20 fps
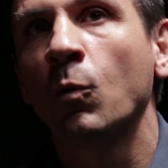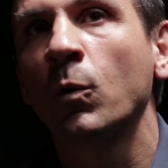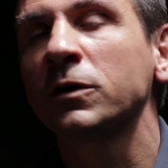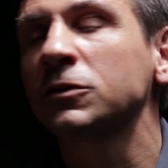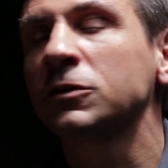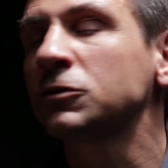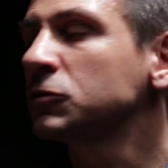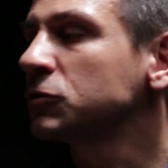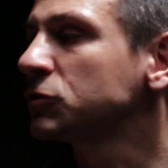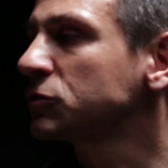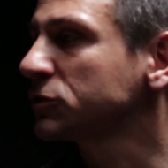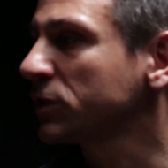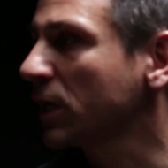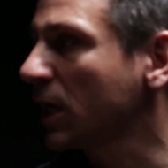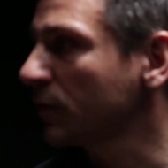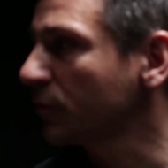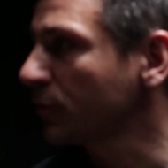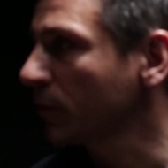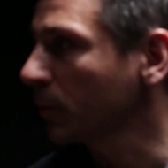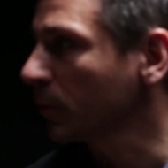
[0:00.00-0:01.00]
Where to
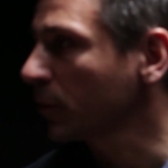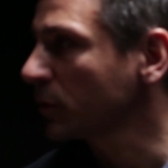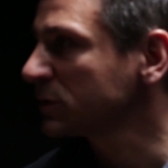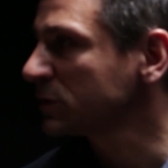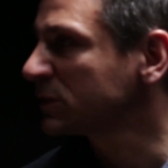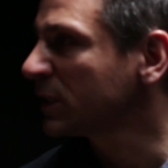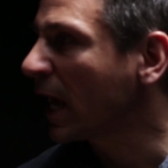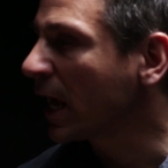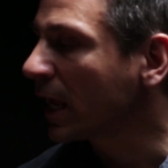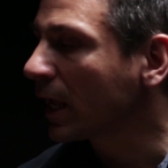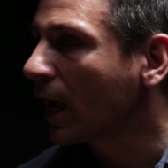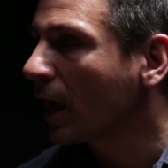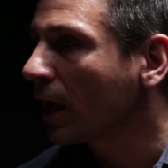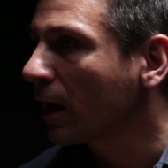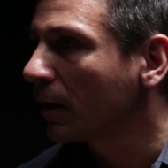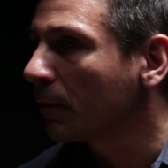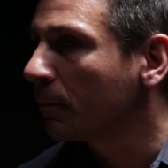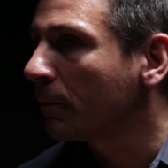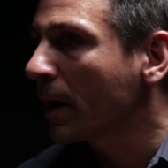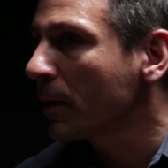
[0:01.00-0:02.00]
start from? Because
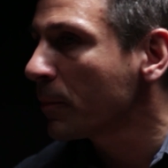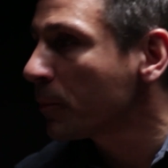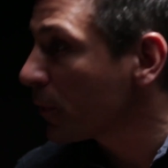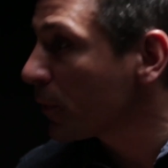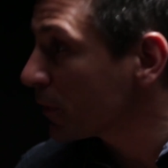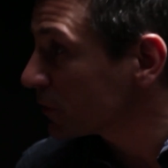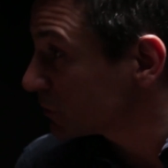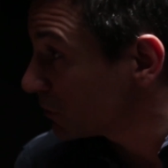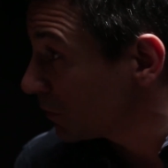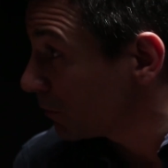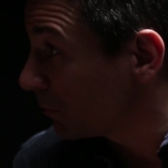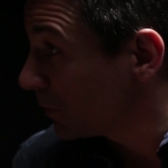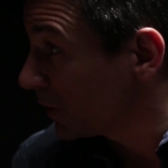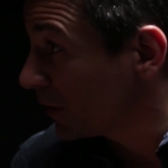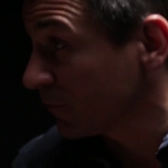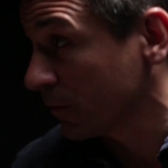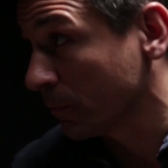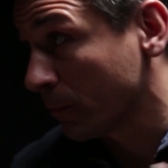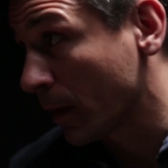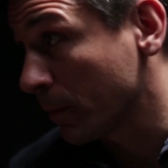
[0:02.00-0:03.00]
my personal
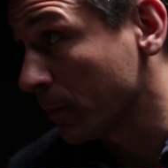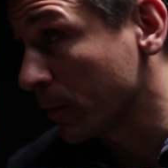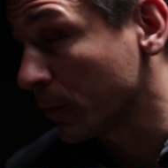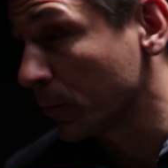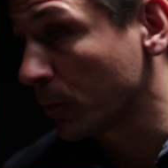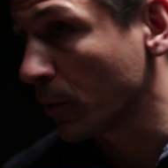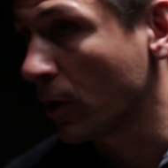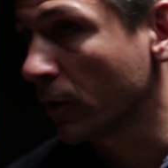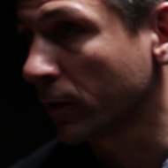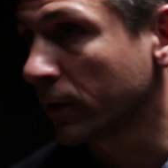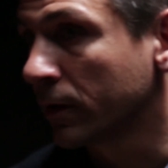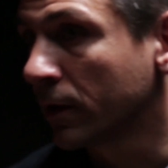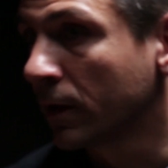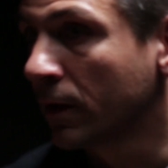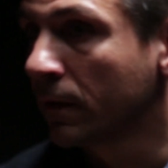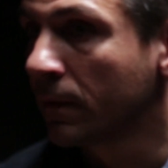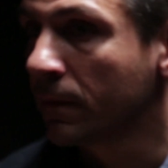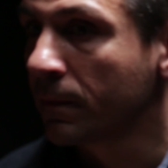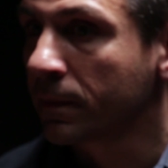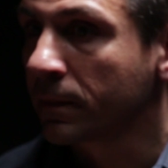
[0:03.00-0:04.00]
belief, I might be wrong,
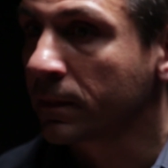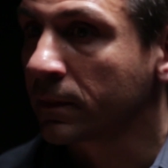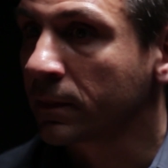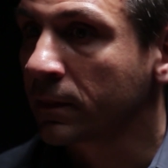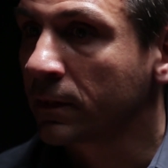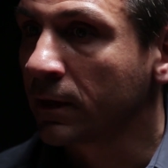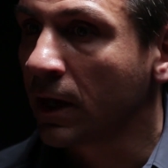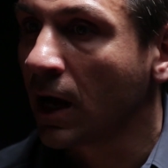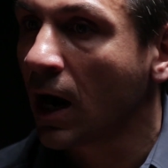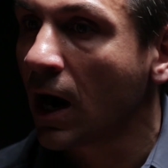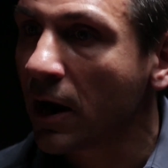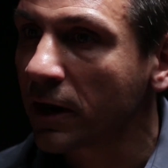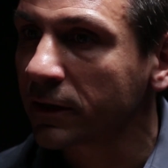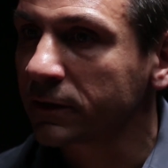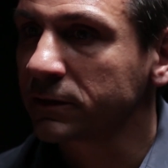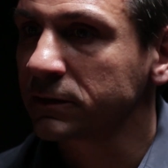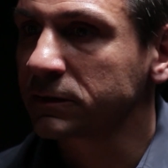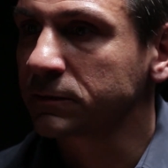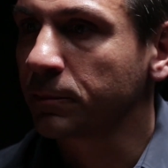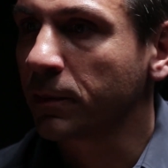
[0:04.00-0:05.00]
the
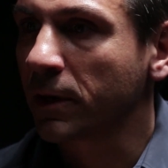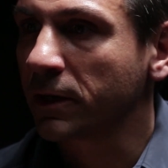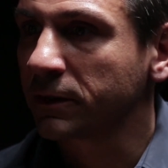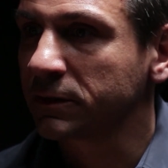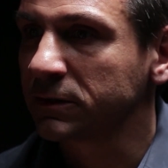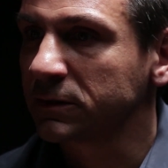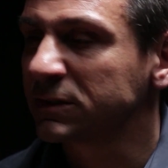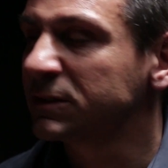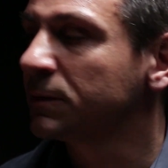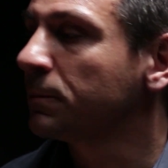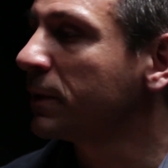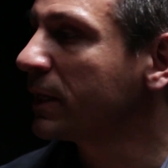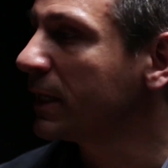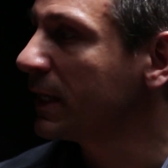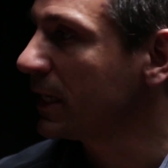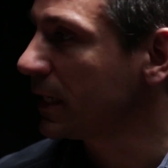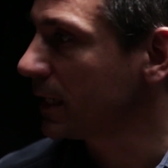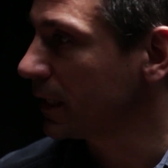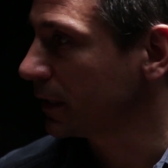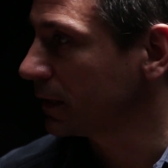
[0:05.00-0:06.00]
hardest part is the
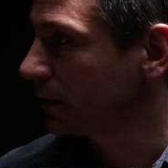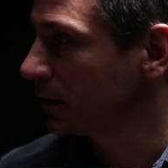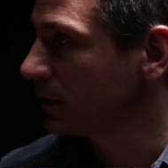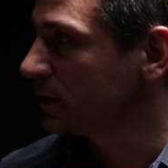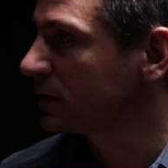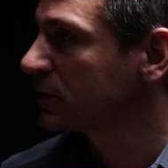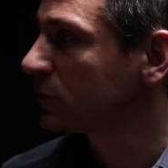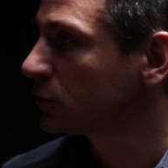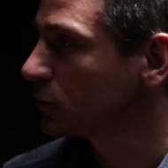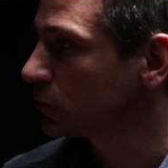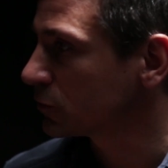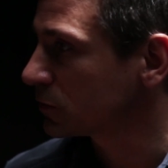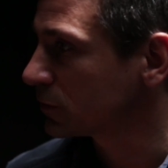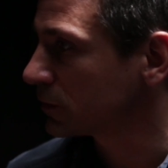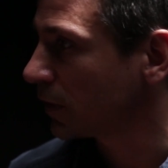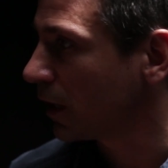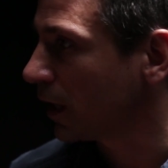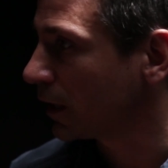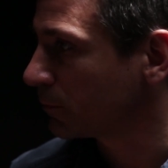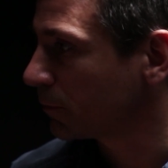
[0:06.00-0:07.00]
beginning, is to
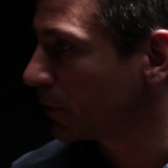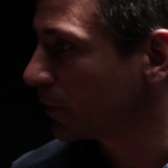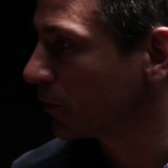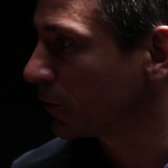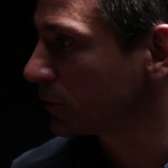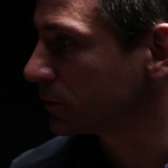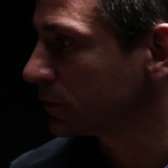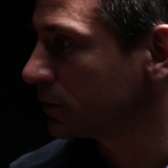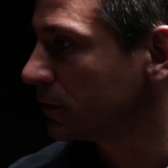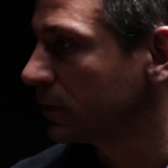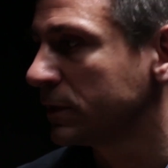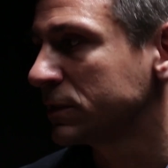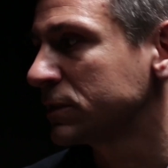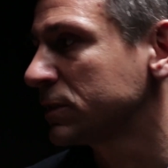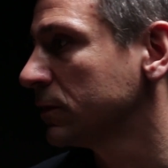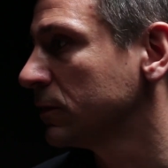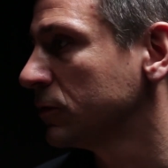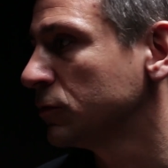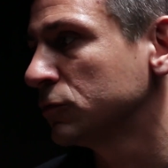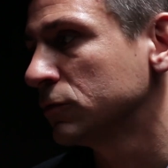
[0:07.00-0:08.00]
start, because
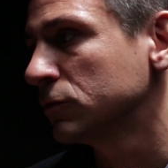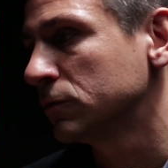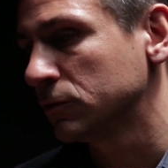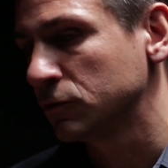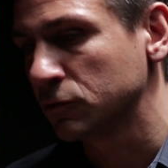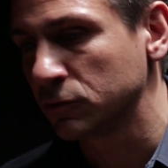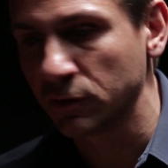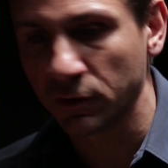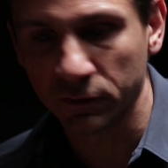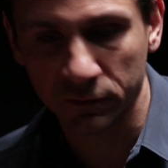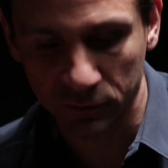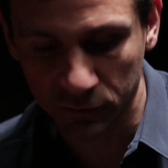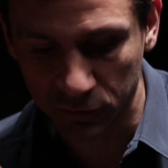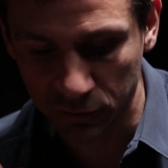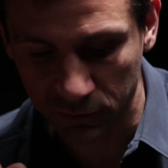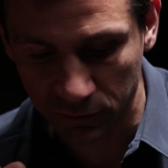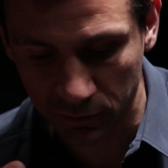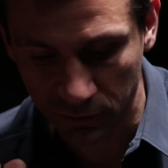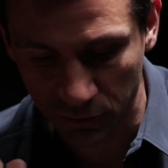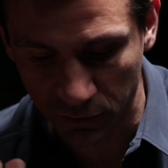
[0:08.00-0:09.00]
you
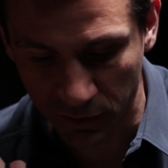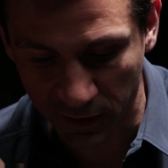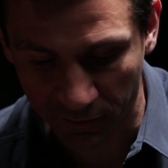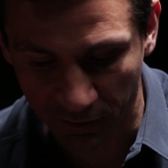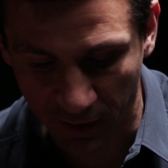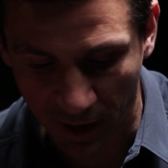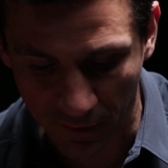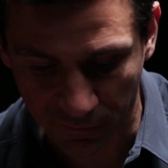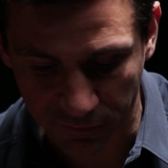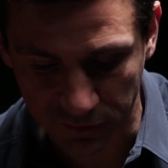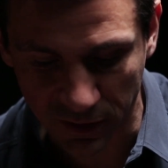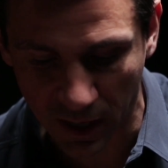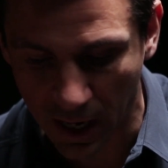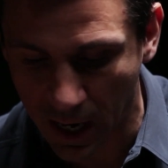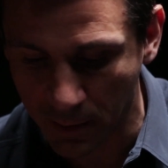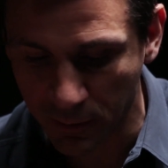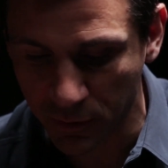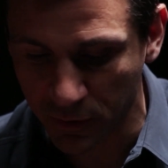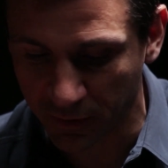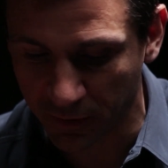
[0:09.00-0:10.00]
never have
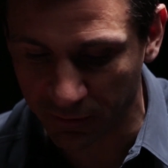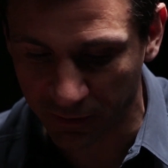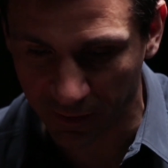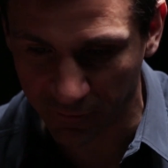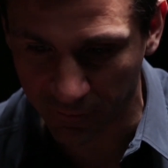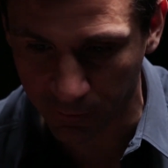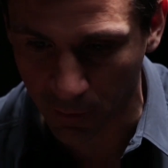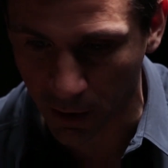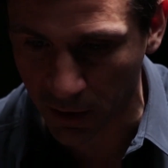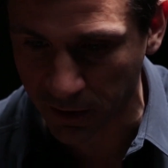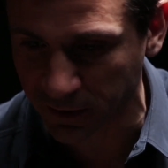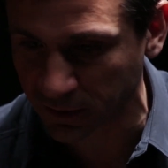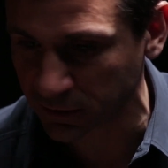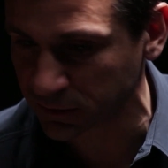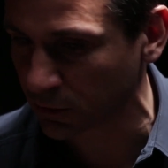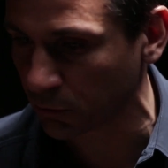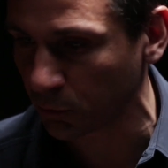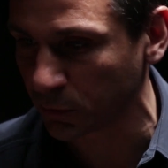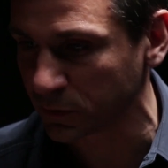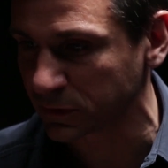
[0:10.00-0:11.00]
time, you never have money, there
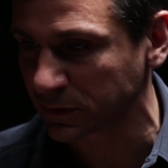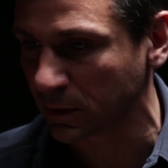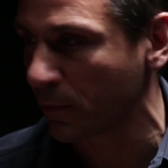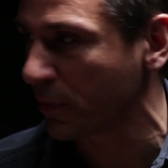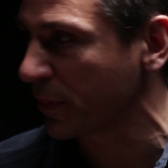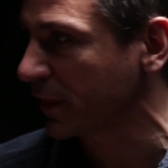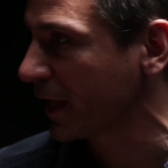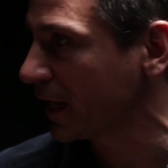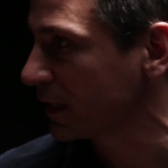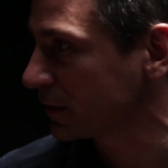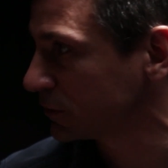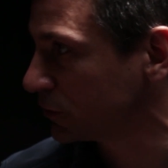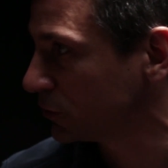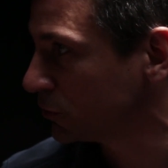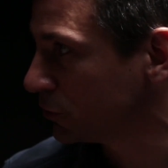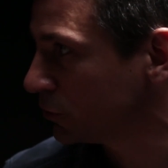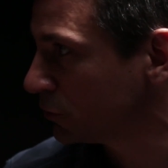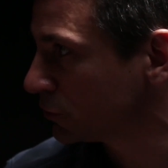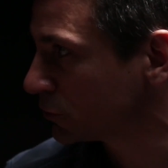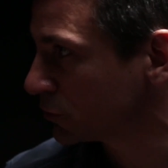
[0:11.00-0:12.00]
is always something else to
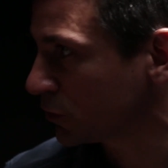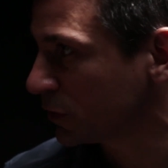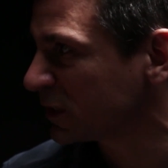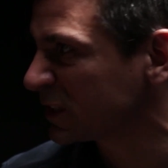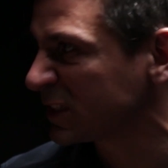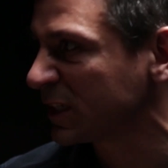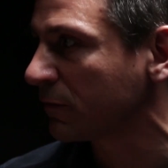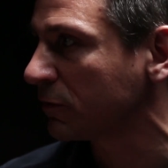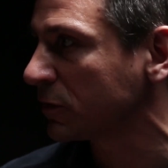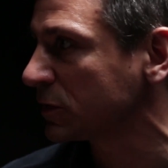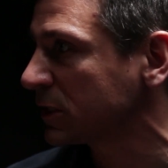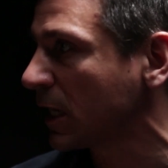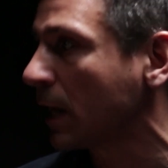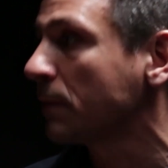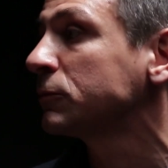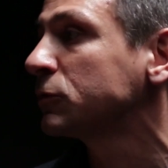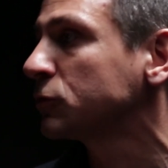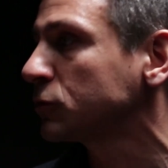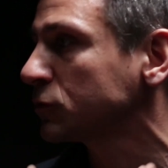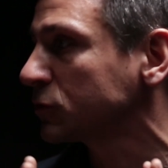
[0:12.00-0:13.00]
do, so it's never
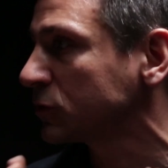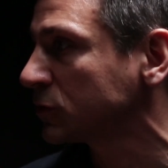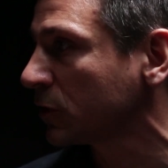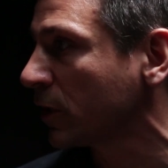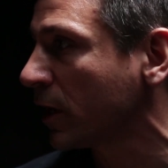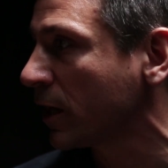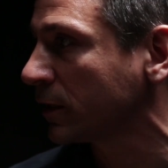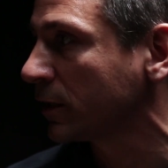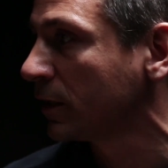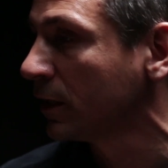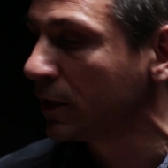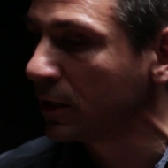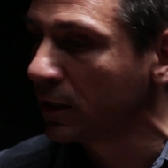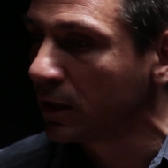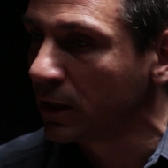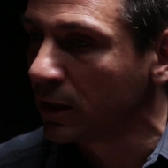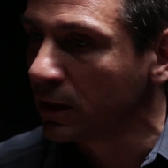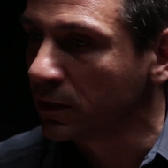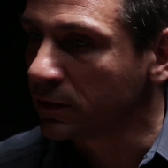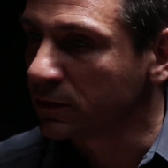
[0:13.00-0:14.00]
time to start
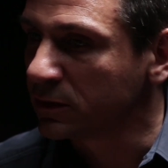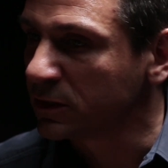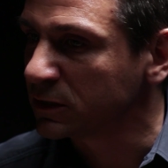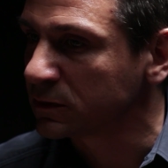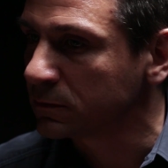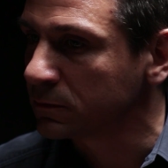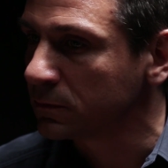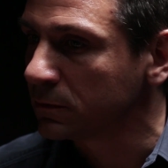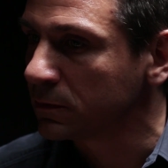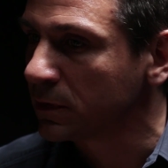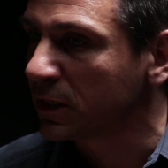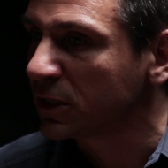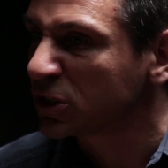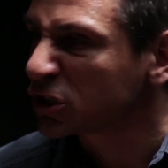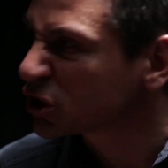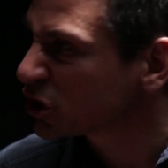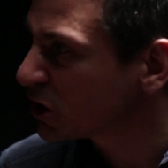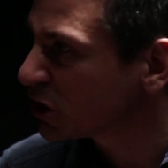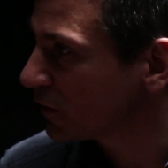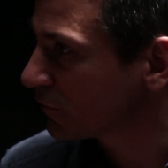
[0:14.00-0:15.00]
this
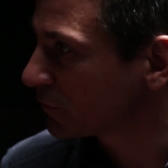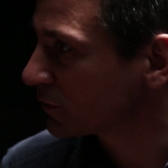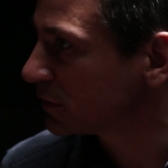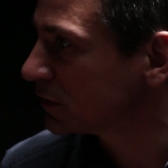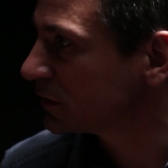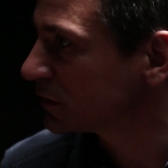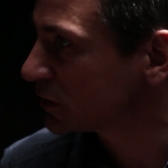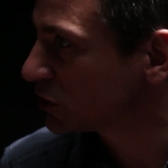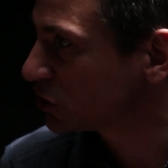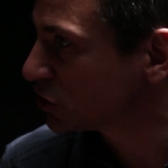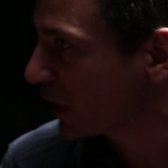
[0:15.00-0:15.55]
shift, this